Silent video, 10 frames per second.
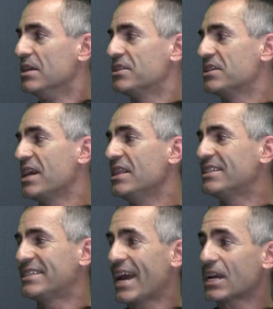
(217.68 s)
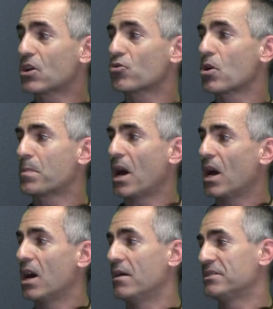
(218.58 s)
It says in the second group
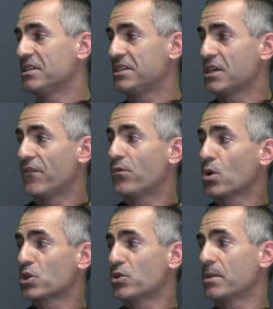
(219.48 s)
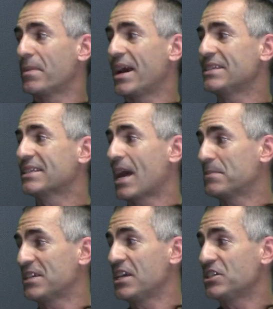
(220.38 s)
of C C L four treated mice,
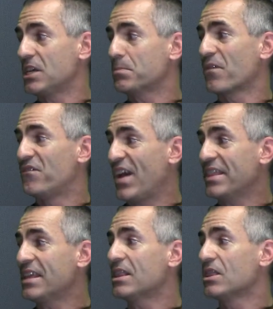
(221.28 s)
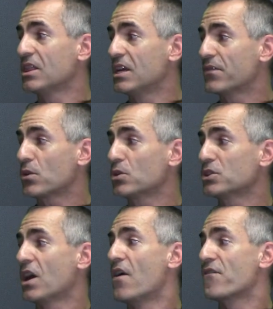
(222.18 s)
capsaicin prevented
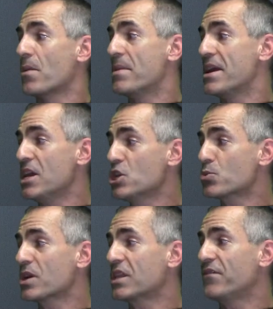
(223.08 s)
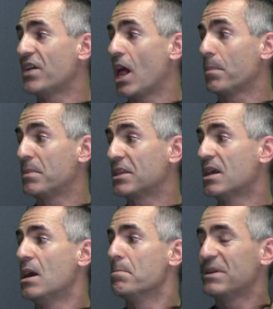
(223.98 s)
livers from injury development,
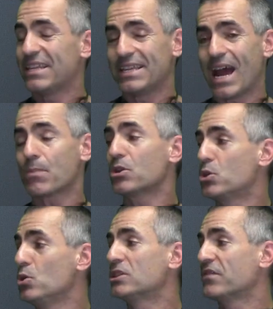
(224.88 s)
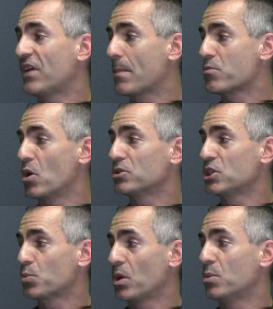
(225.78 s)
but did not reduce the
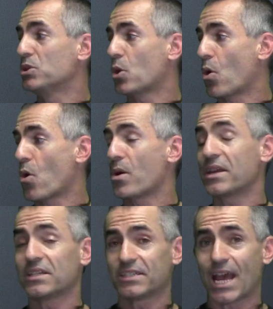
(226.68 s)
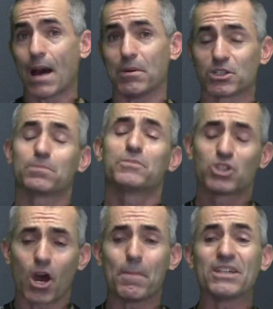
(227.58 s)
fibrosis when it was already established.
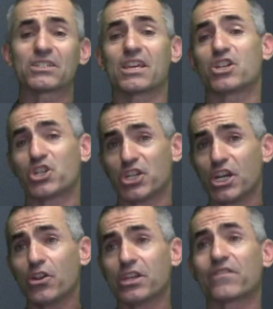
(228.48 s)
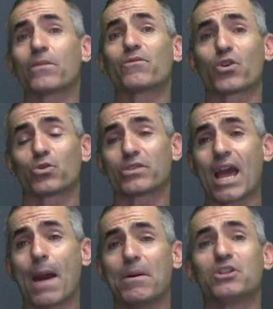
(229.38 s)
So basically it shielded it from further
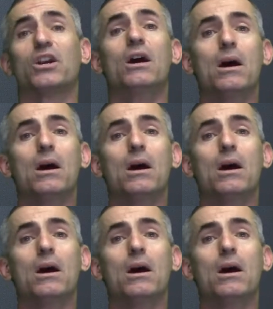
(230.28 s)
damage,